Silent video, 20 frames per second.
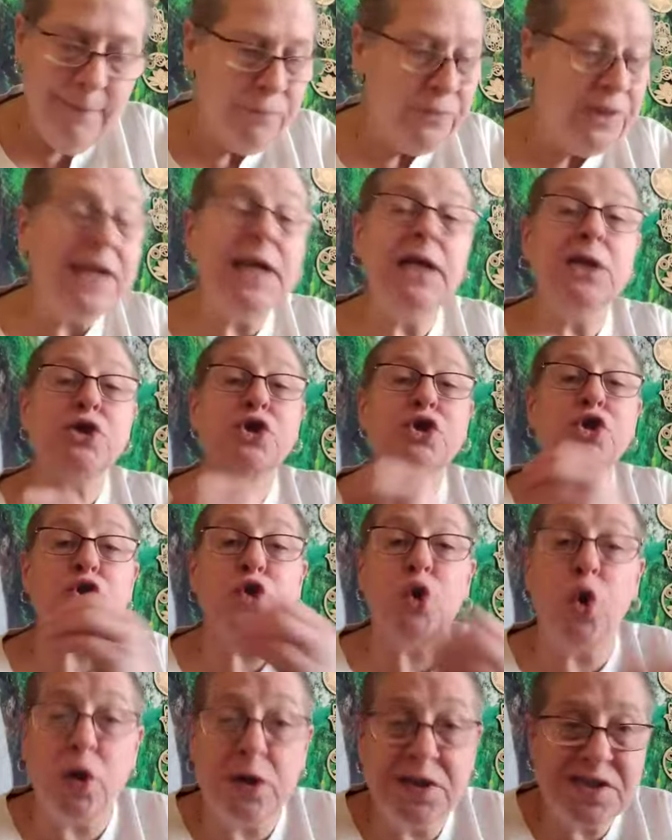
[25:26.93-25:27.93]
the
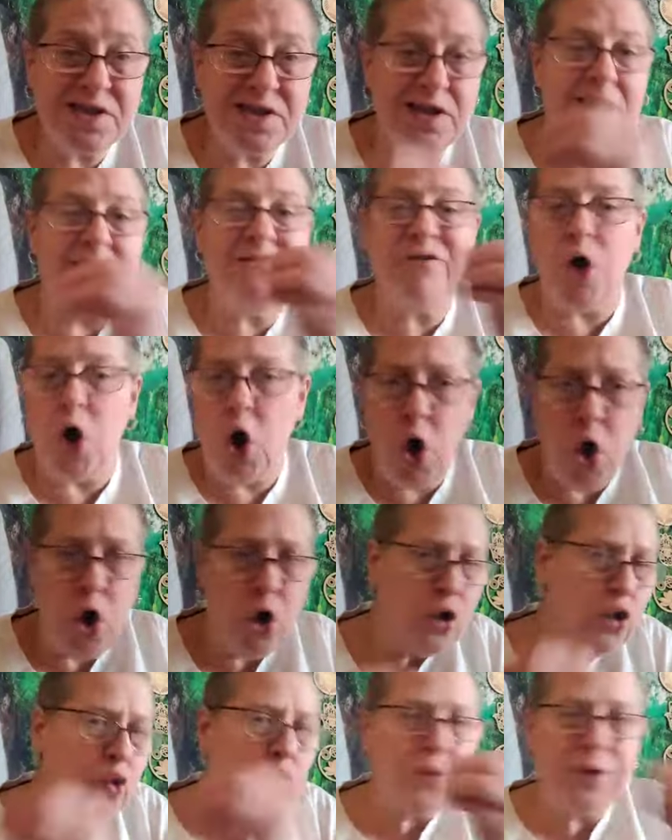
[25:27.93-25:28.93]
source of
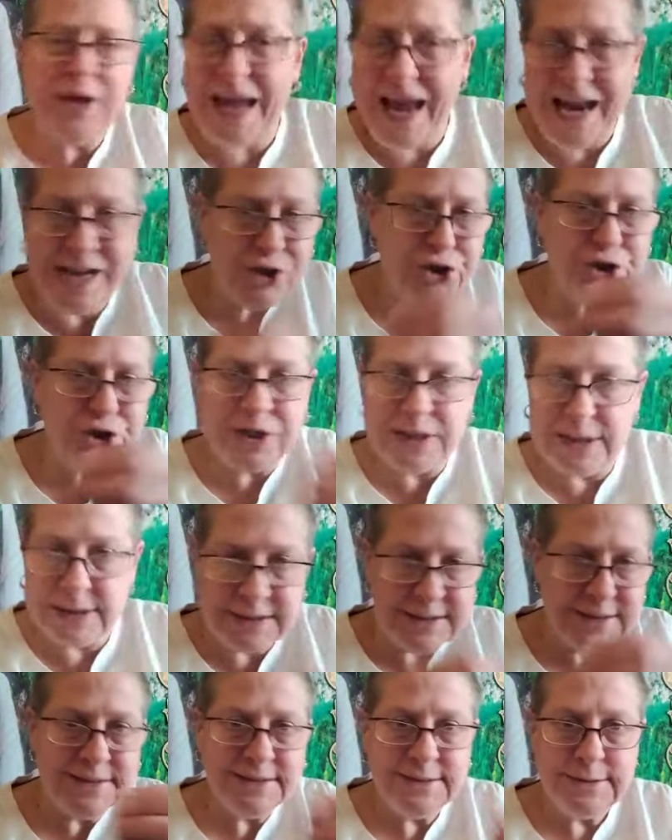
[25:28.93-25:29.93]
all
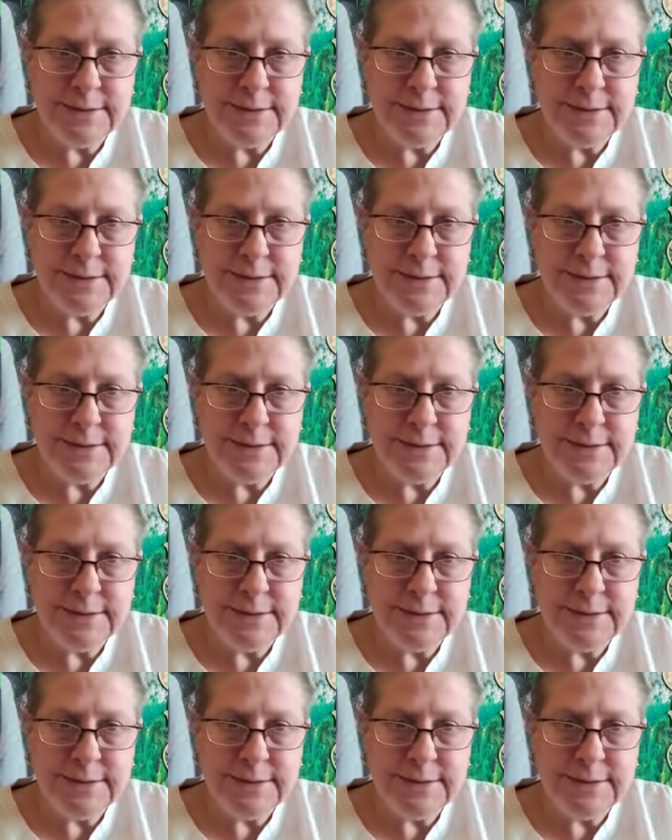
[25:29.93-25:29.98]
creation.